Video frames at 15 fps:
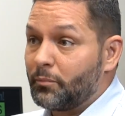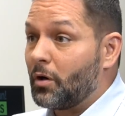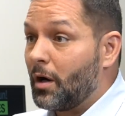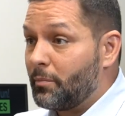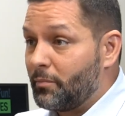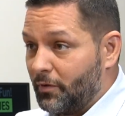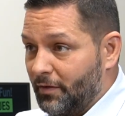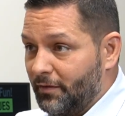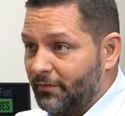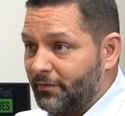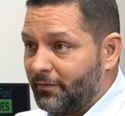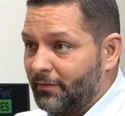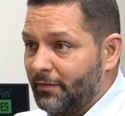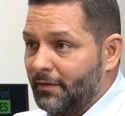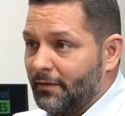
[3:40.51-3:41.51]

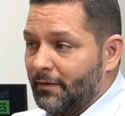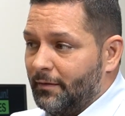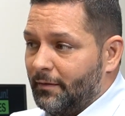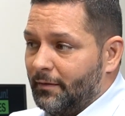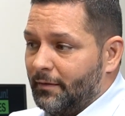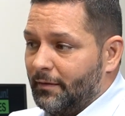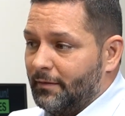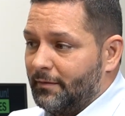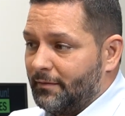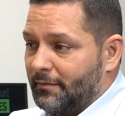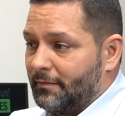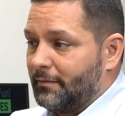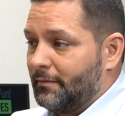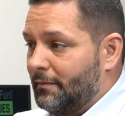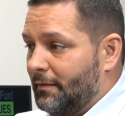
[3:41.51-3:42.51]
properties.
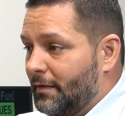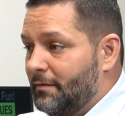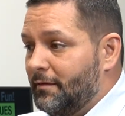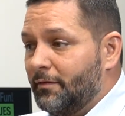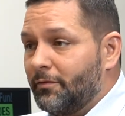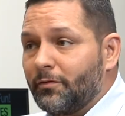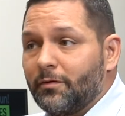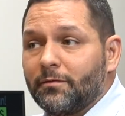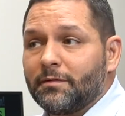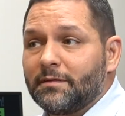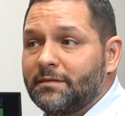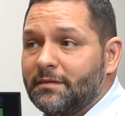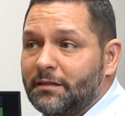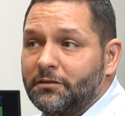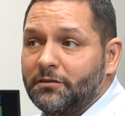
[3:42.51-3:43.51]
It's a different
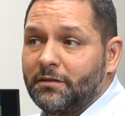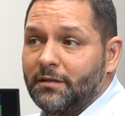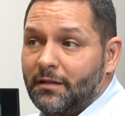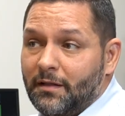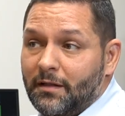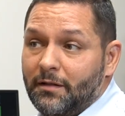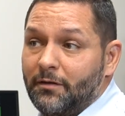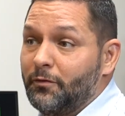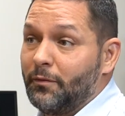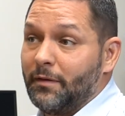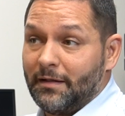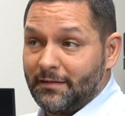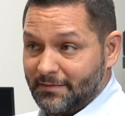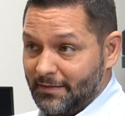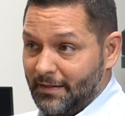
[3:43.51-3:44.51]
recession than
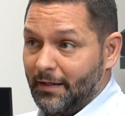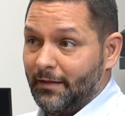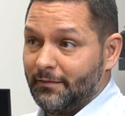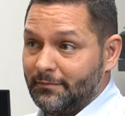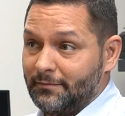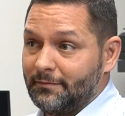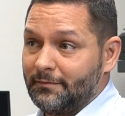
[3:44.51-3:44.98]
2008.